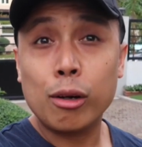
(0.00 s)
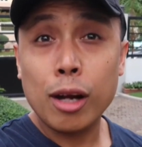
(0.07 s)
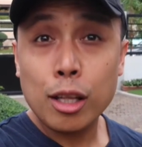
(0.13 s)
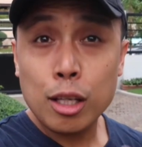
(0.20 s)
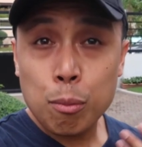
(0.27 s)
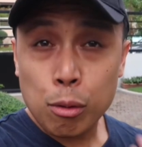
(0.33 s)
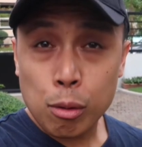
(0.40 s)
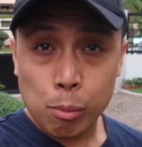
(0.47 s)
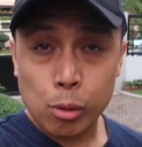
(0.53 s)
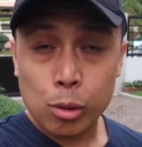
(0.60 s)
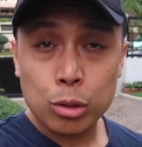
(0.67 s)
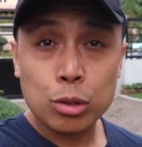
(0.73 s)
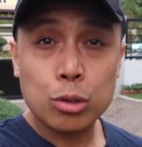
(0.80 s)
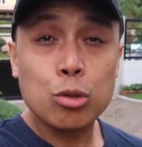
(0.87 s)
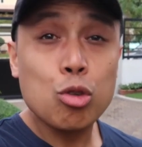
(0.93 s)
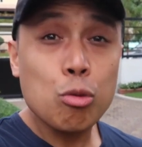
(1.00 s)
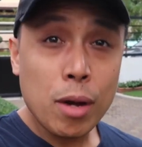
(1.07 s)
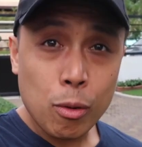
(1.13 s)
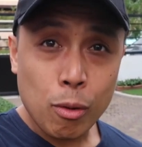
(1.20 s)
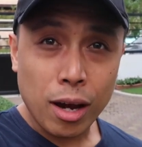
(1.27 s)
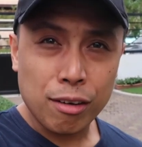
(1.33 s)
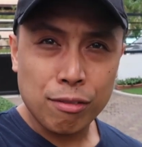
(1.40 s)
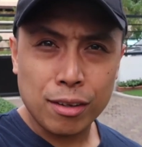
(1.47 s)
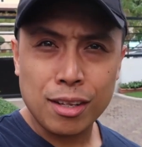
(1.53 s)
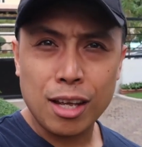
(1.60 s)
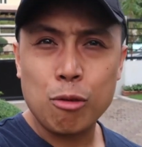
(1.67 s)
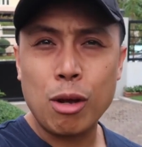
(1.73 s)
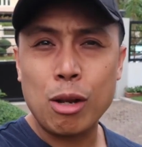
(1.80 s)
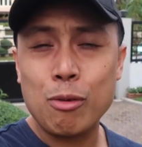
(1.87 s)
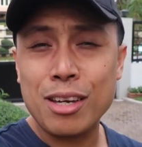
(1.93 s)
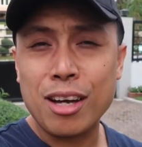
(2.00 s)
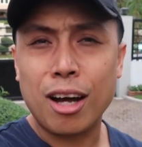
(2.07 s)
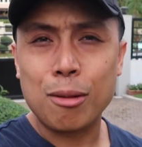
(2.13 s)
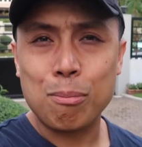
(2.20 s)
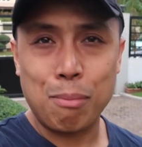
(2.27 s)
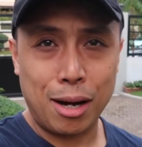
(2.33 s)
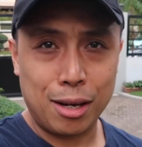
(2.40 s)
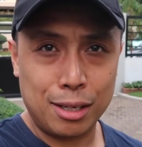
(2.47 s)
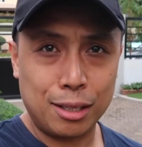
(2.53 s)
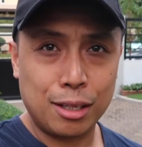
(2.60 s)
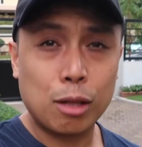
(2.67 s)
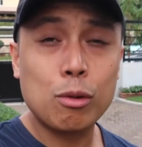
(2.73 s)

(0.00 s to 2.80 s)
already proposed to my wife and then when we got married.